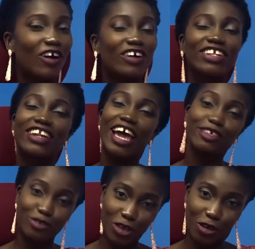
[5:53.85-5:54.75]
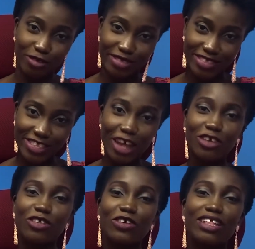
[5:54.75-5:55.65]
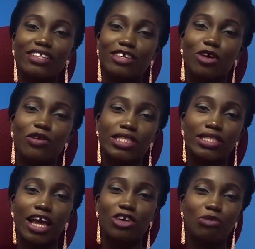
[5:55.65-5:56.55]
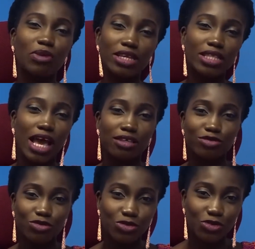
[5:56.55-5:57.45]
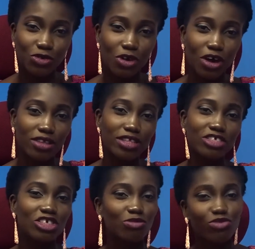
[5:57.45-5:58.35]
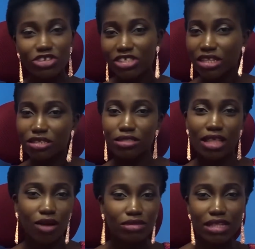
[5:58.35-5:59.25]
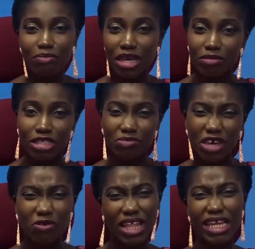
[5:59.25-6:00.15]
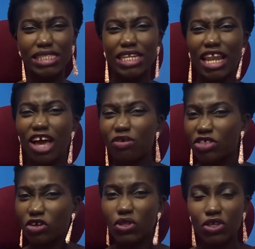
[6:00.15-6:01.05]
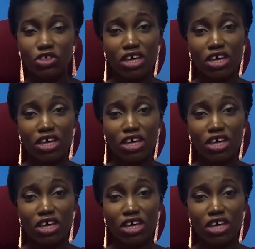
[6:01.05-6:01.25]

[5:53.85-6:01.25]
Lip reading: On a light note, now you know that there's always this argument as to the gibberish and the sounds that babies make, whether it's a language or not.